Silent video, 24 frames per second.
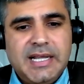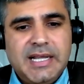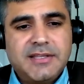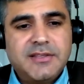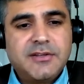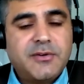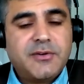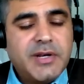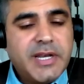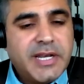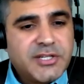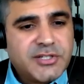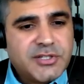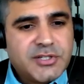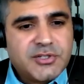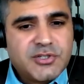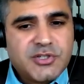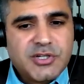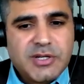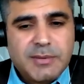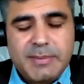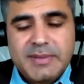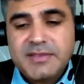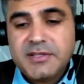in the
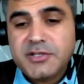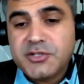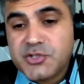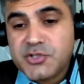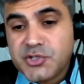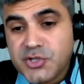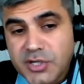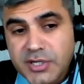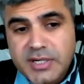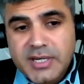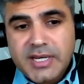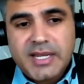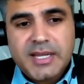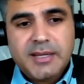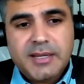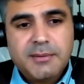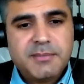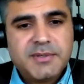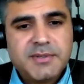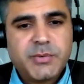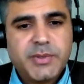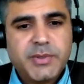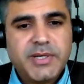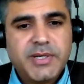relationship and the journey
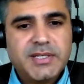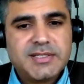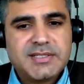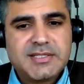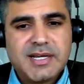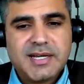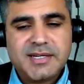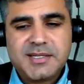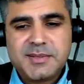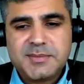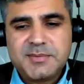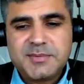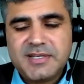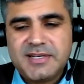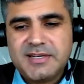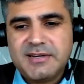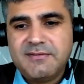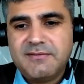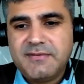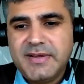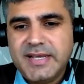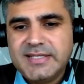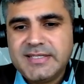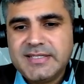between startups and
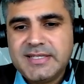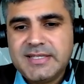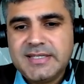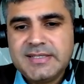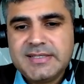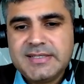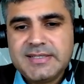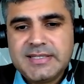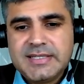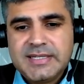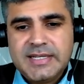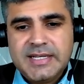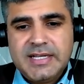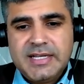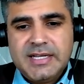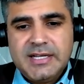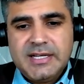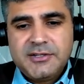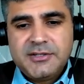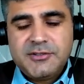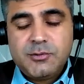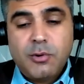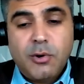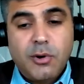investors.
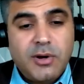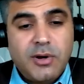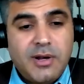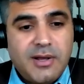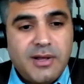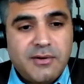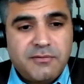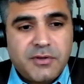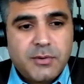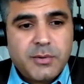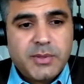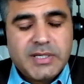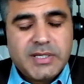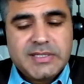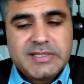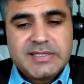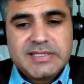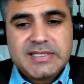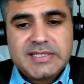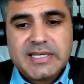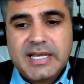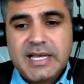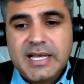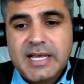To all our
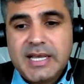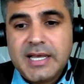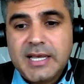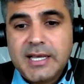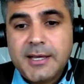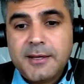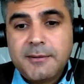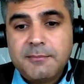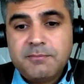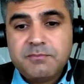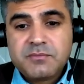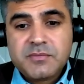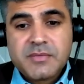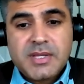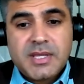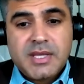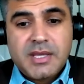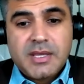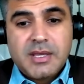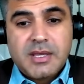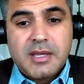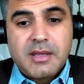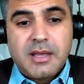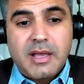viewers, uh,
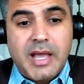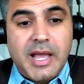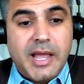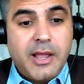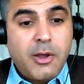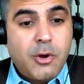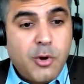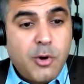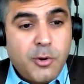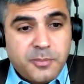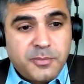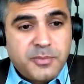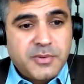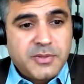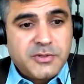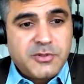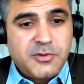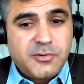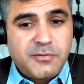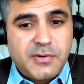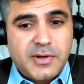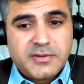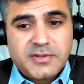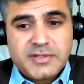I hope
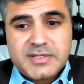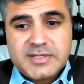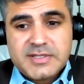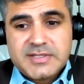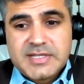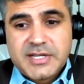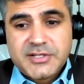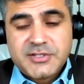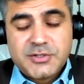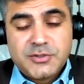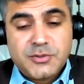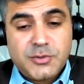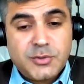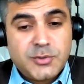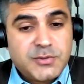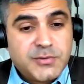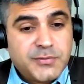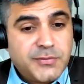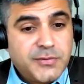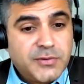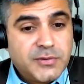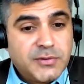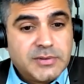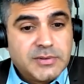you found the discussion
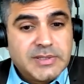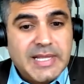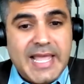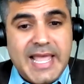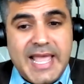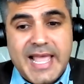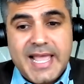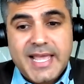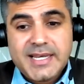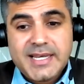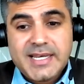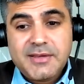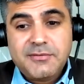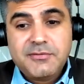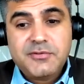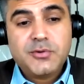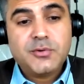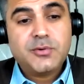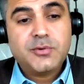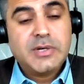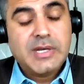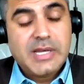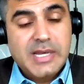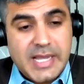useful, and if
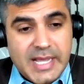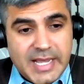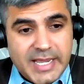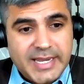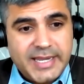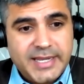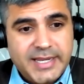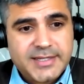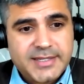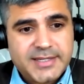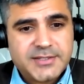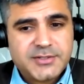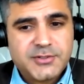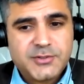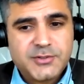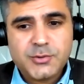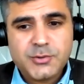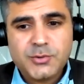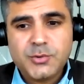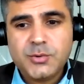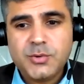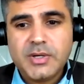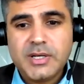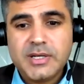you'd like
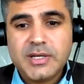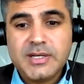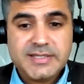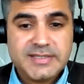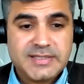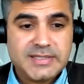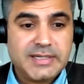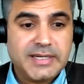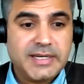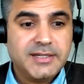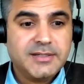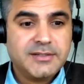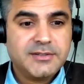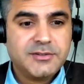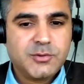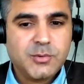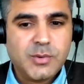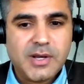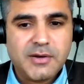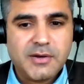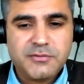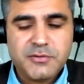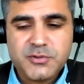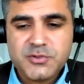to listen in
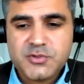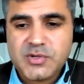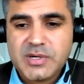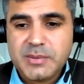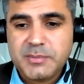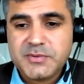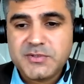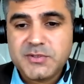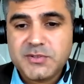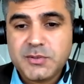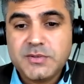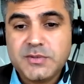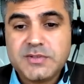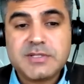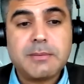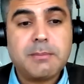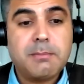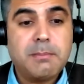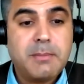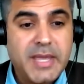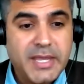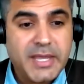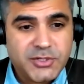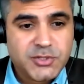to our future episodes,
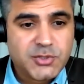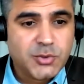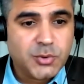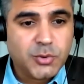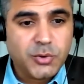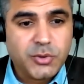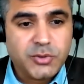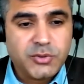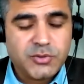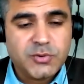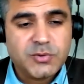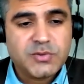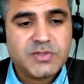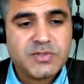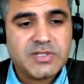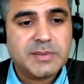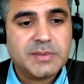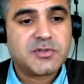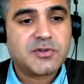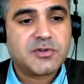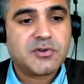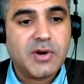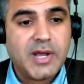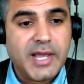make sure you
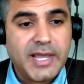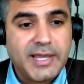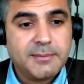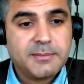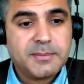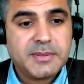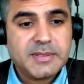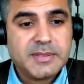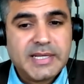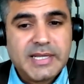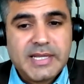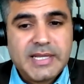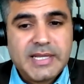subscribe